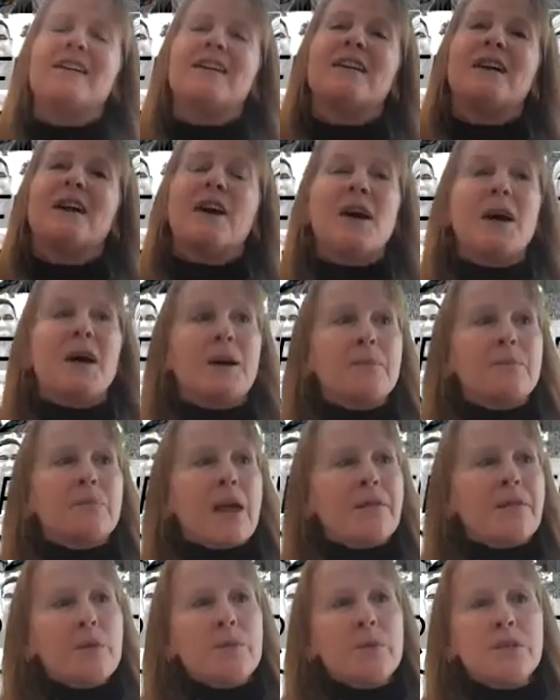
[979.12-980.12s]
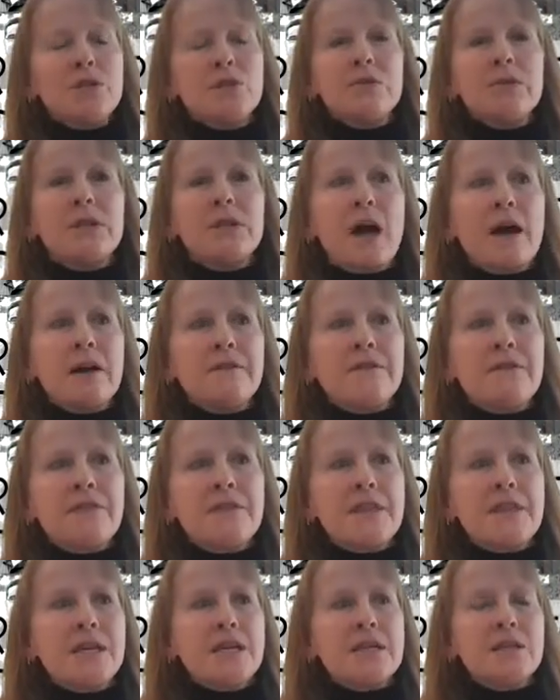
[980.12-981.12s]
And then we do a lot of
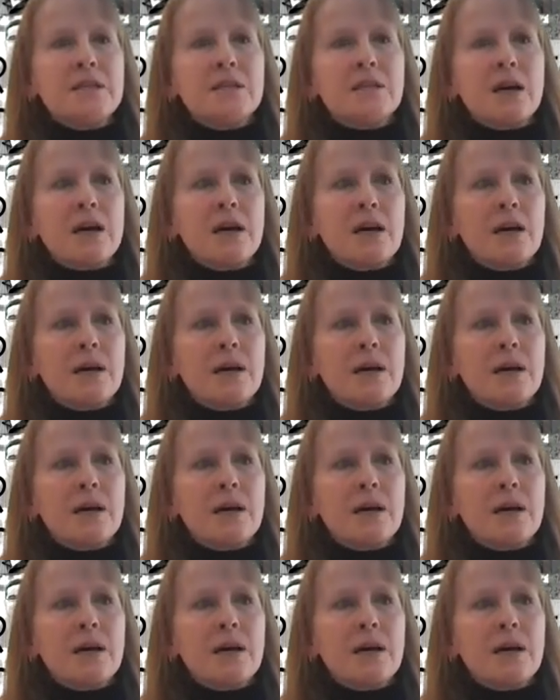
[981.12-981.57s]
things